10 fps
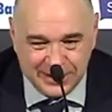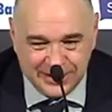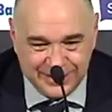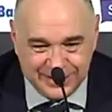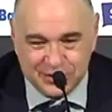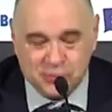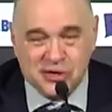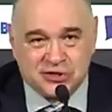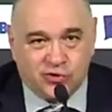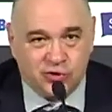I was
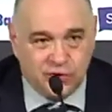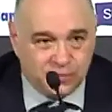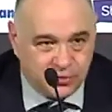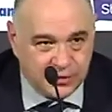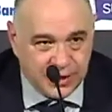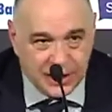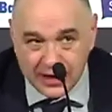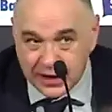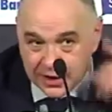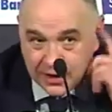here
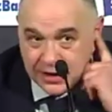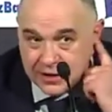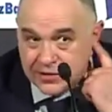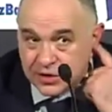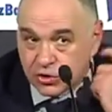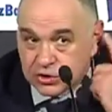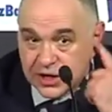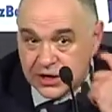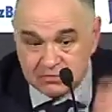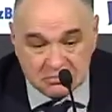really
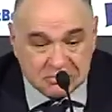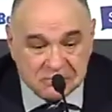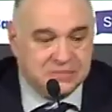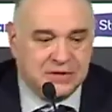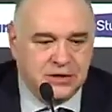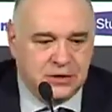annoyed for